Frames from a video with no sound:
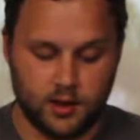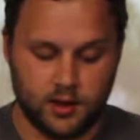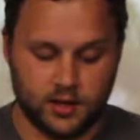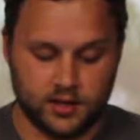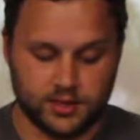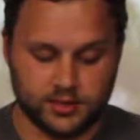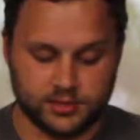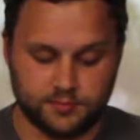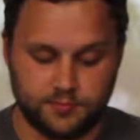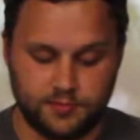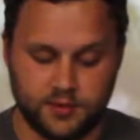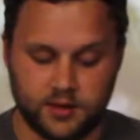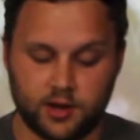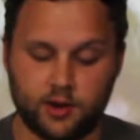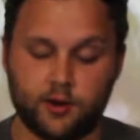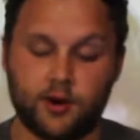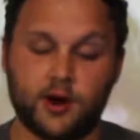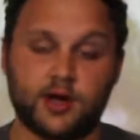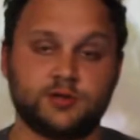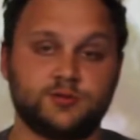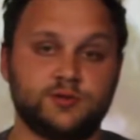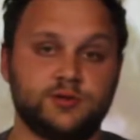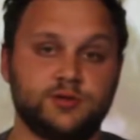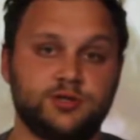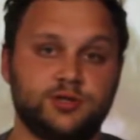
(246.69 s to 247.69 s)
His big
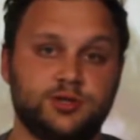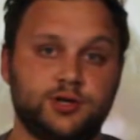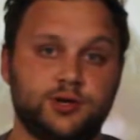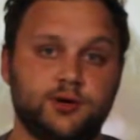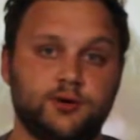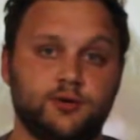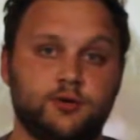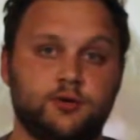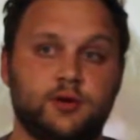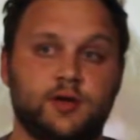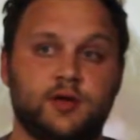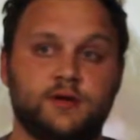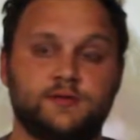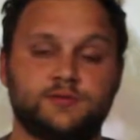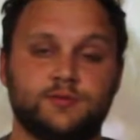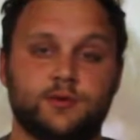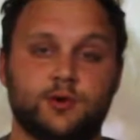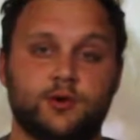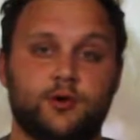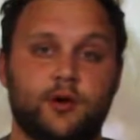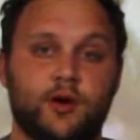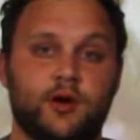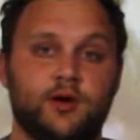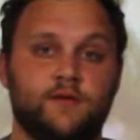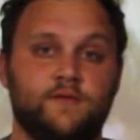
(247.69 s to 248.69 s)
grasping toe gives him
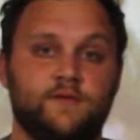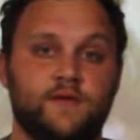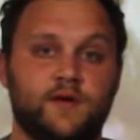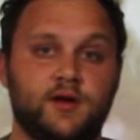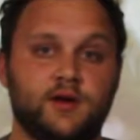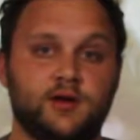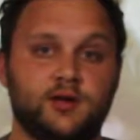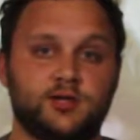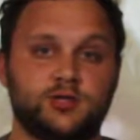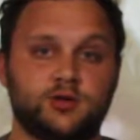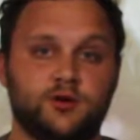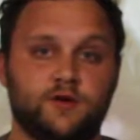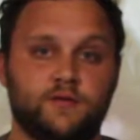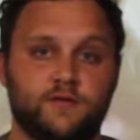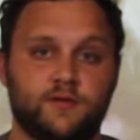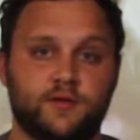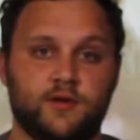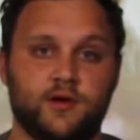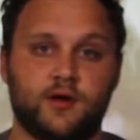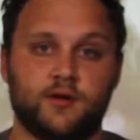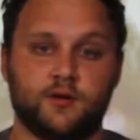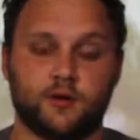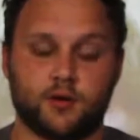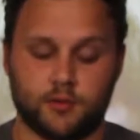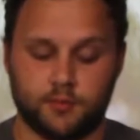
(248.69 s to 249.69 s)
a great advantage over
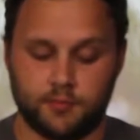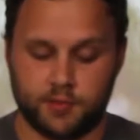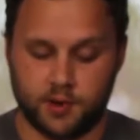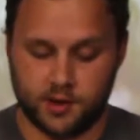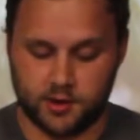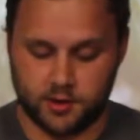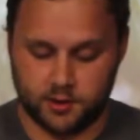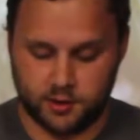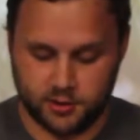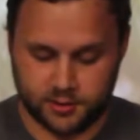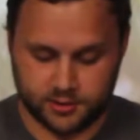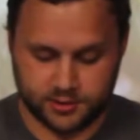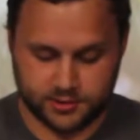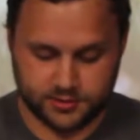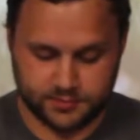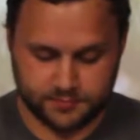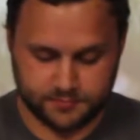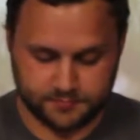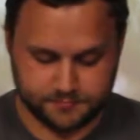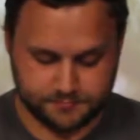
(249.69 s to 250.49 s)
the other competitors.